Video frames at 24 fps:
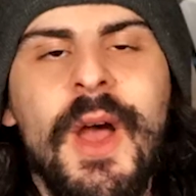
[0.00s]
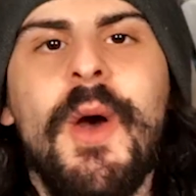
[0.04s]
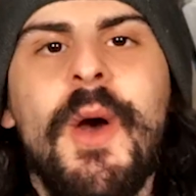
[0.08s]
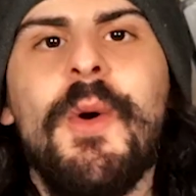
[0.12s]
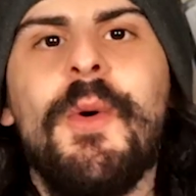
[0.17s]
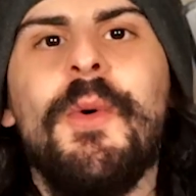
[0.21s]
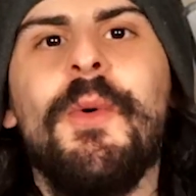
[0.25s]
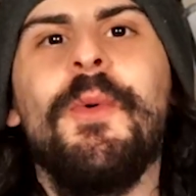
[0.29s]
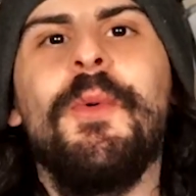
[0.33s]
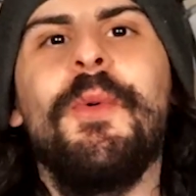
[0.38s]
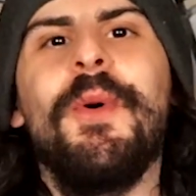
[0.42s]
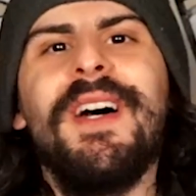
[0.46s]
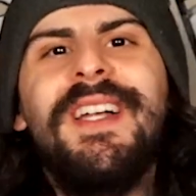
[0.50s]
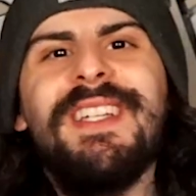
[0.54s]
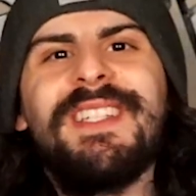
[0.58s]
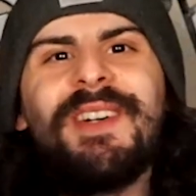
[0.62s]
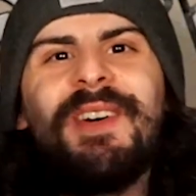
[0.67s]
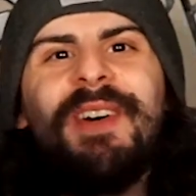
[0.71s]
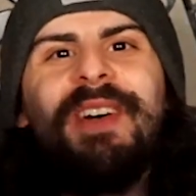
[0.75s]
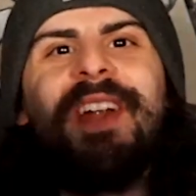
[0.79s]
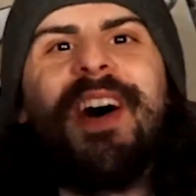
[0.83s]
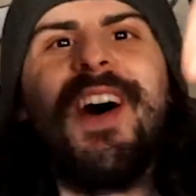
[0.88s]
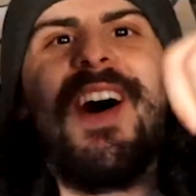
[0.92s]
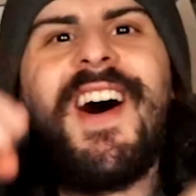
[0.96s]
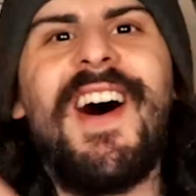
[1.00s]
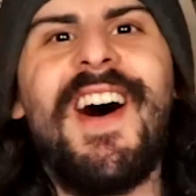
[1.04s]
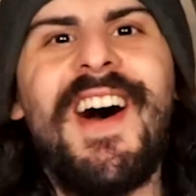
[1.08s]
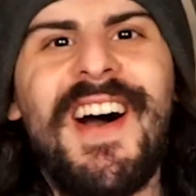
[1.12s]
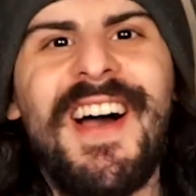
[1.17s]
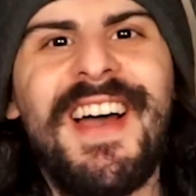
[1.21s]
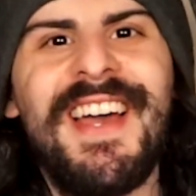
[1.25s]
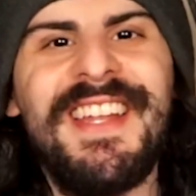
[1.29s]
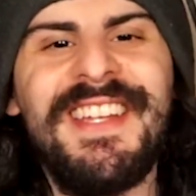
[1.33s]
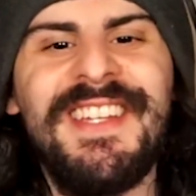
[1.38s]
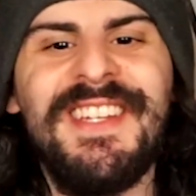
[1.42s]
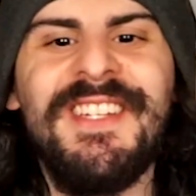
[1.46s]
What is going
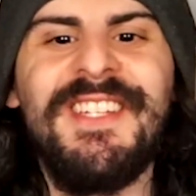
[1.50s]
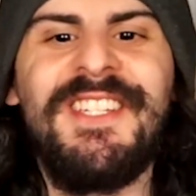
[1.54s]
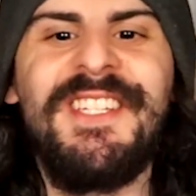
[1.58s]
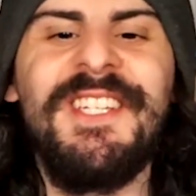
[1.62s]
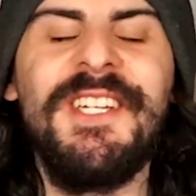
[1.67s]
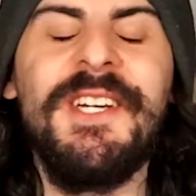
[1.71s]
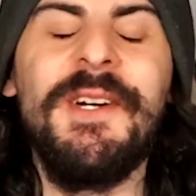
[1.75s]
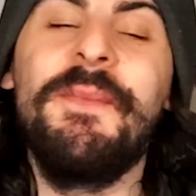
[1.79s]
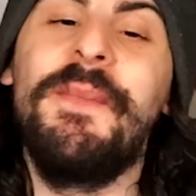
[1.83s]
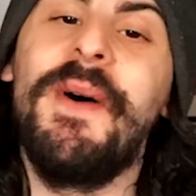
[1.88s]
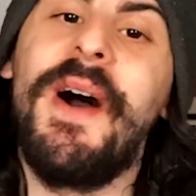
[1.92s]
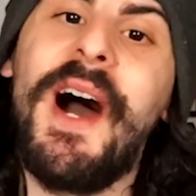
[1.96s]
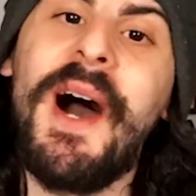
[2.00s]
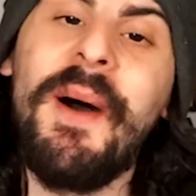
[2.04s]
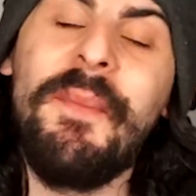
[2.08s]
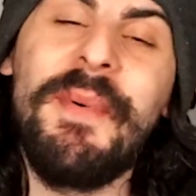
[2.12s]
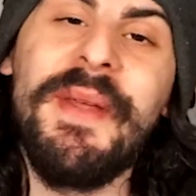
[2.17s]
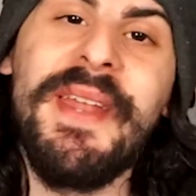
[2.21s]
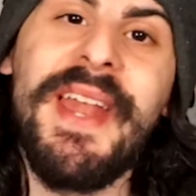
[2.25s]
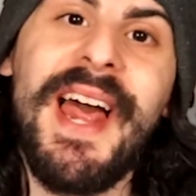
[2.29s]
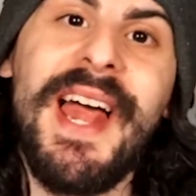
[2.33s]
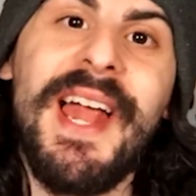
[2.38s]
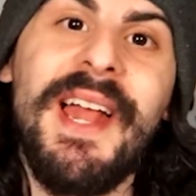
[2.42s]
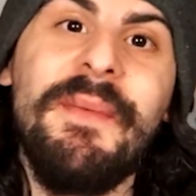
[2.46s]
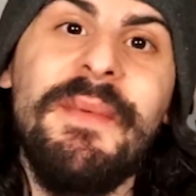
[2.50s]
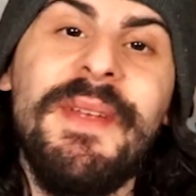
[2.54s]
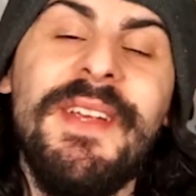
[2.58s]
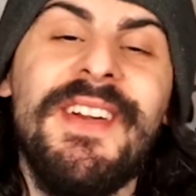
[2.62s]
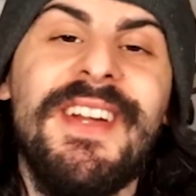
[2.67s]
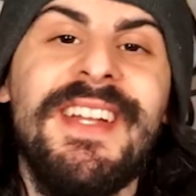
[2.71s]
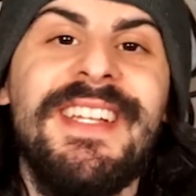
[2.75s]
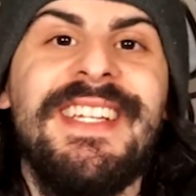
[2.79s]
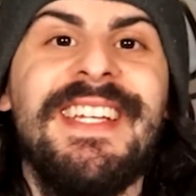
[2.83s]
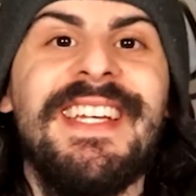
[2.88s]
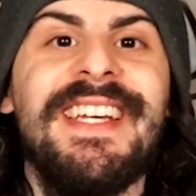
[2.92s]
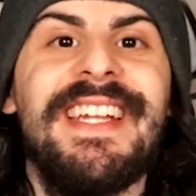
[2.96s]
on, YouTube? Up and Adam here,
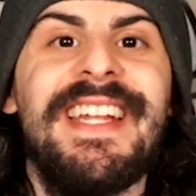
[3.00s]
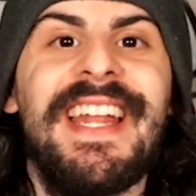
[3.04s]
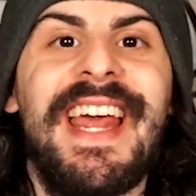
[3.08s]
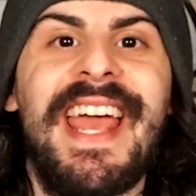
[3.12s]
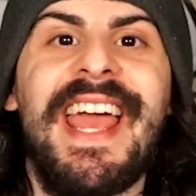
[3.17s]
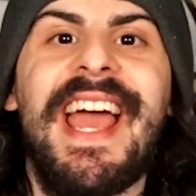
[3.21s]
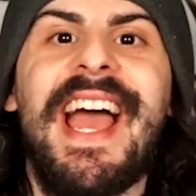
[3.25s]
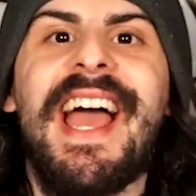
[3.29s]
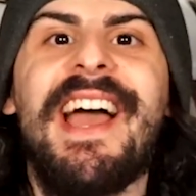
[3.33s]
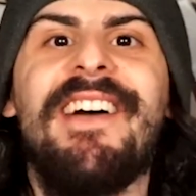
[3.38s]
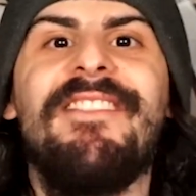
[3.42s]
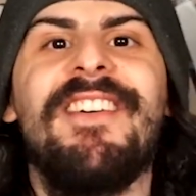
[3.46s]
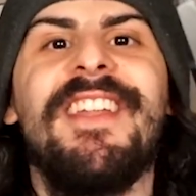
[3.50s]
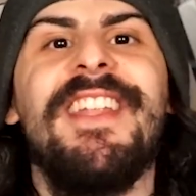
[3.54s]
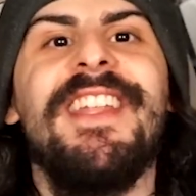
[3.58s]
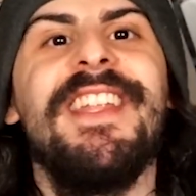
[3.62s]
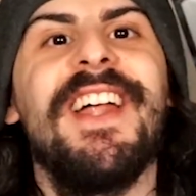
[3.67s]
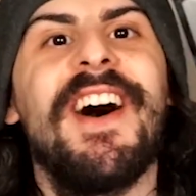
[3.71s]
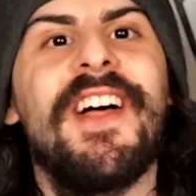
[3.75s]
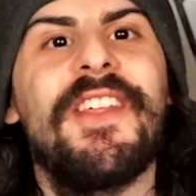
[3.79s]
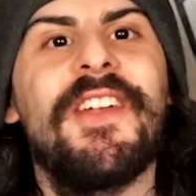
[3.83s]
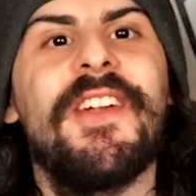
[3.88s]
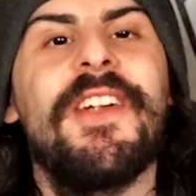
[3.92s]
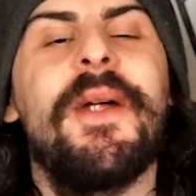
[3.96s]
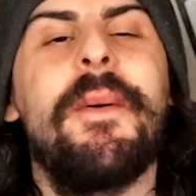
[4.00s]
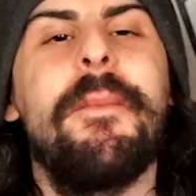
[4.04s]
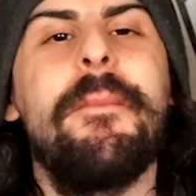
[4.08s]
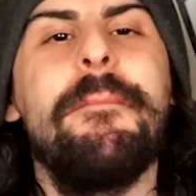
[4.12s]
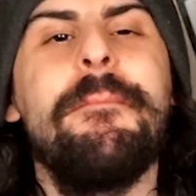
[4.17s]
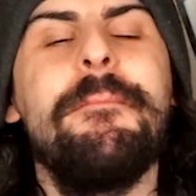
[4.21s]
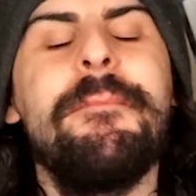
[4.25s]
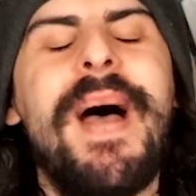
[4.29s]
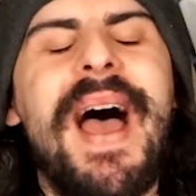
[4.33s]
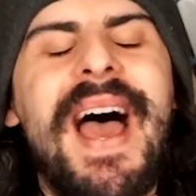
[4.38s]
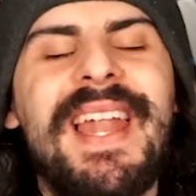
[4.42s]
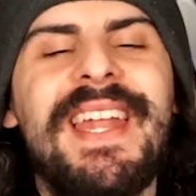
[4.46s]
and today I have another
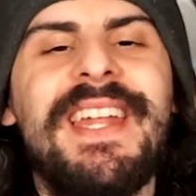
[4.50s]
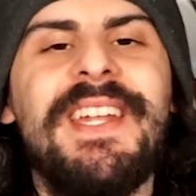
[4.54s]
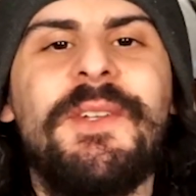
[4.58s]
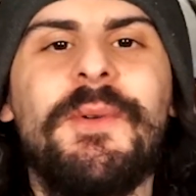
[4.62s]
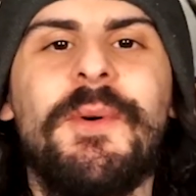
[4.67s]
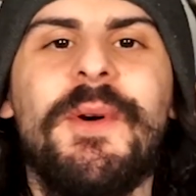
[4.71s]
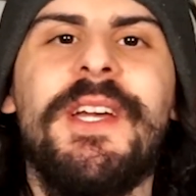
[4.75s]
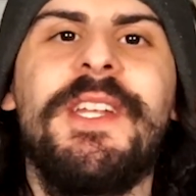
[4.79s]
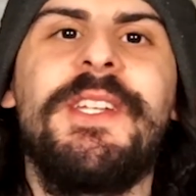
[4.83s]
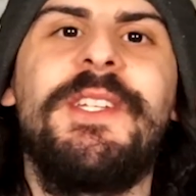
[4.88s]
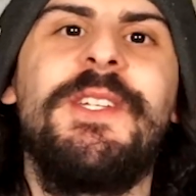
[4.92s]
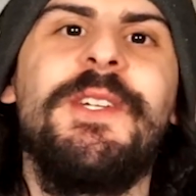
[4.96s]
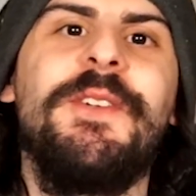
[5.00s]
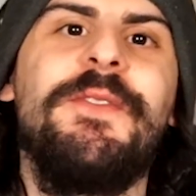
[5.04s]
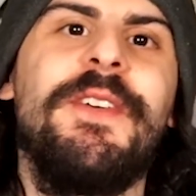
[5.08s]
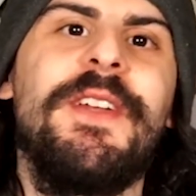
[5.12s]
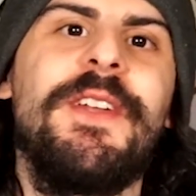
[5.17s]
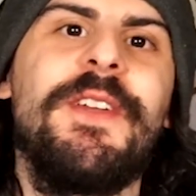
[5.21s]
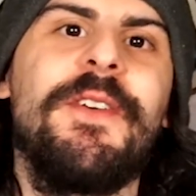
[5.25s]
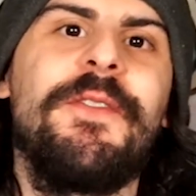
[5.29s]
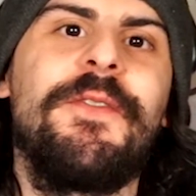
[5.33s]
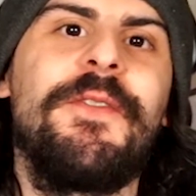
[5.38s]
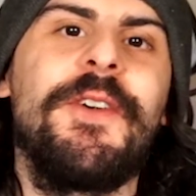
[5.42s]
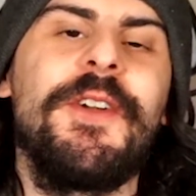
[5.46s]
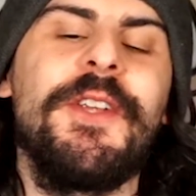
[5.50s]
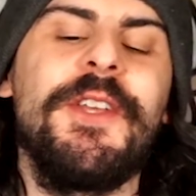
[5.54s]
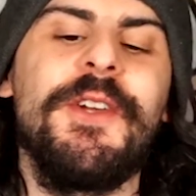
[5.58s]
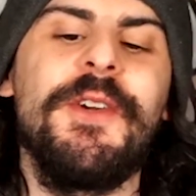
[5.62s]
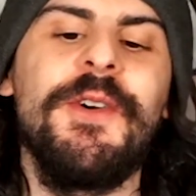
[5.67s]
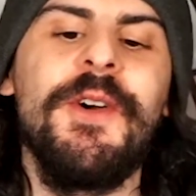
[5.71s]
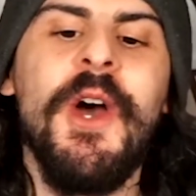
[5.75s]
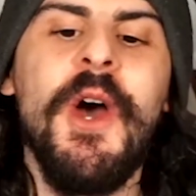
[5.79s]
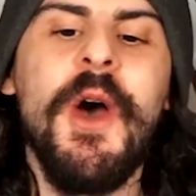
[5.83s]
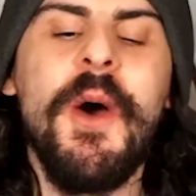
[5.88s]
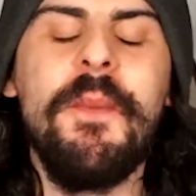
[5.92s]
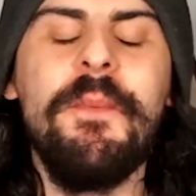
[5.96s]
Madden 22 video for
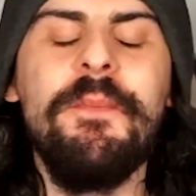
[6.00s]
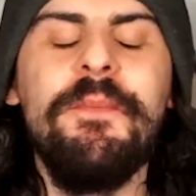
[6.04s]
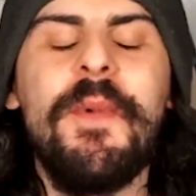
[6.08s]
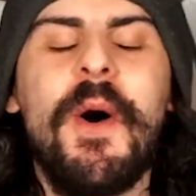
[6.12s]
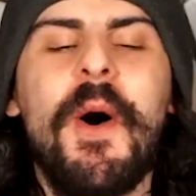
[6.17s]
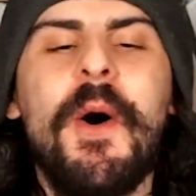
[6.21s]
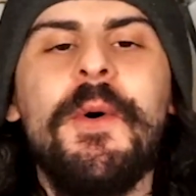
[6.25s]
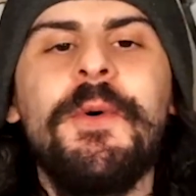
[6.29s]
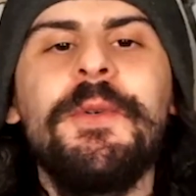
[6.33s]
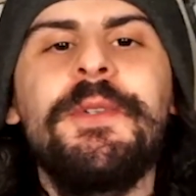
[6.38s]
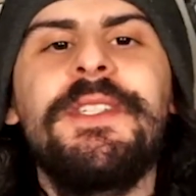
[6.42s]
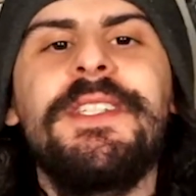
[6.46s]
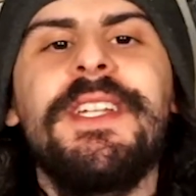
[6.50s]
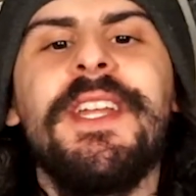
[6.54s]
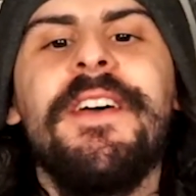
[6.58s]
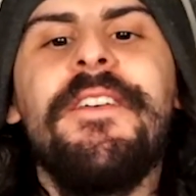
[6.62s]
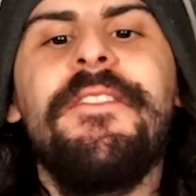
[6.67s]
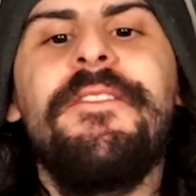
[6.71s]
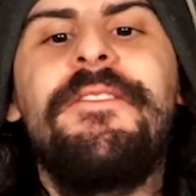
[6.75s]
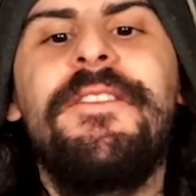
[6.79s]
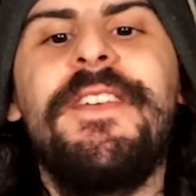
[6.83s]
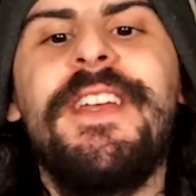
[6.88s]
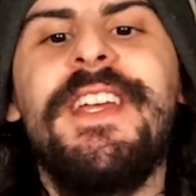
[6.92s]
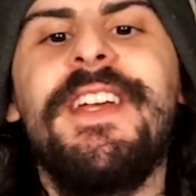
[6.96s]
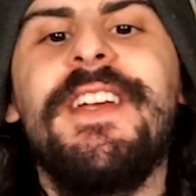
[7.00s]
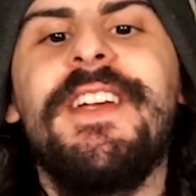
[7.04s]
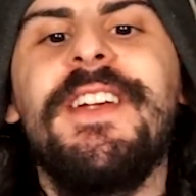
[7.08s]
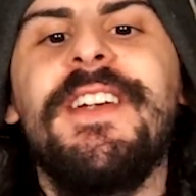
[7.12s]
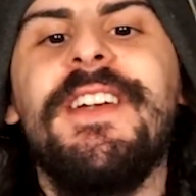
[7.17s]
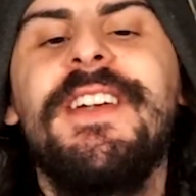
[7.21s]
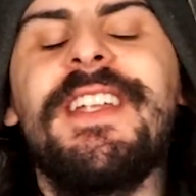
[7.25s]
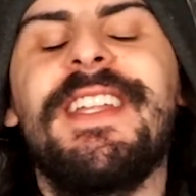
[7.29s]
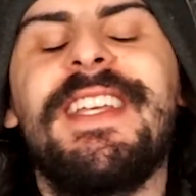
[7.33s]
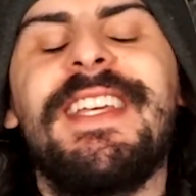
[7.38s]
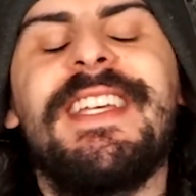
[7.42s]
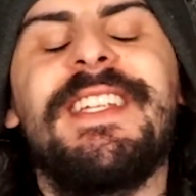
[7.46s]
you. Most
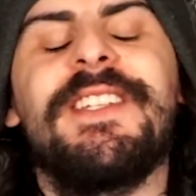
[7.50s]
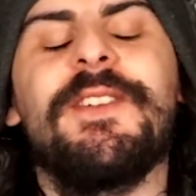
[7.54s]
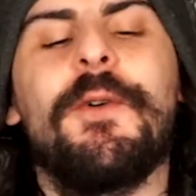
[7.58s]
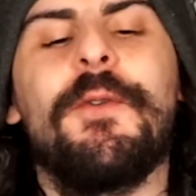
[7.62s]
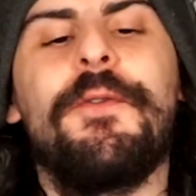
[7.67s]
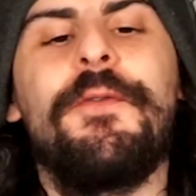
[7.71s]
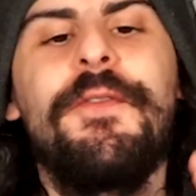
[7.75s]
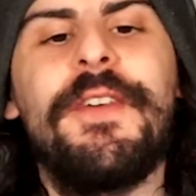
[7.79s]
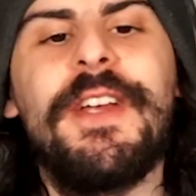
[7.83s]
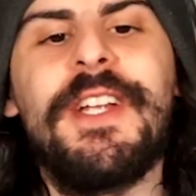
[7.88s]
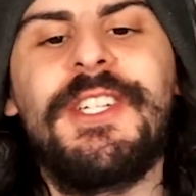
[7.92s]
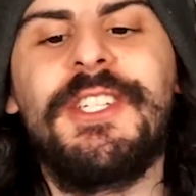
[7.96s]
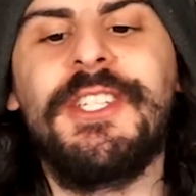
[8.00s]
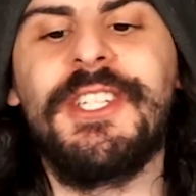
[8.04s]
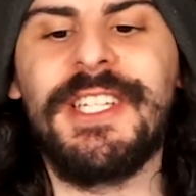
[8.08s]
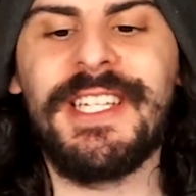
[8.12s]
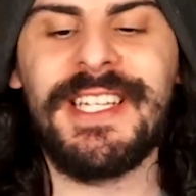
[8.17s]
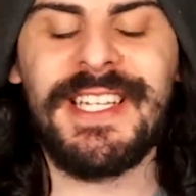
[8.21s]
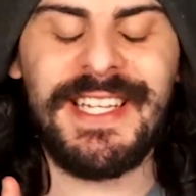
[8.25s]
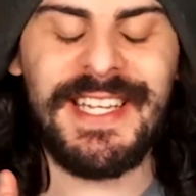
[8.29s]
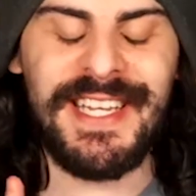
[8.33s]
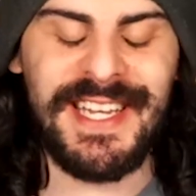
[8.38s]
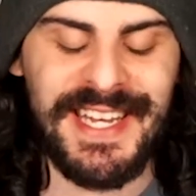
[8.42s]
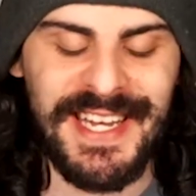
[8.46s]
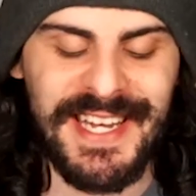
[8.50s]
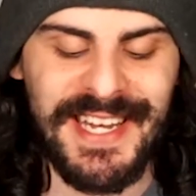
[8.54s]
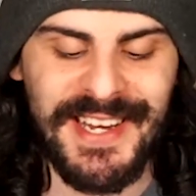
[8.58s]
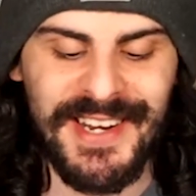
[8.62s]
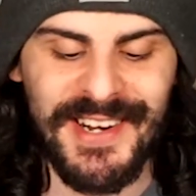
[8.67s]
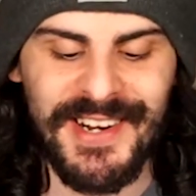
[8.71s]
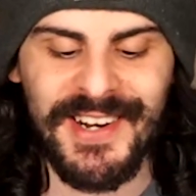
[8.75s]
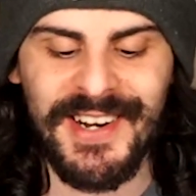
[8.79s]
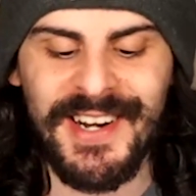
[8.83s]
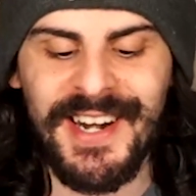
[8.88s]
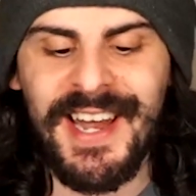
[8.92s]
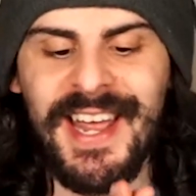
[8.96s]
Feared is officially
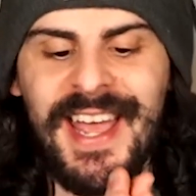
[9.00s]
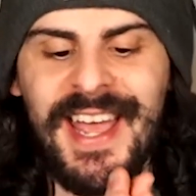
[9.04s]
here.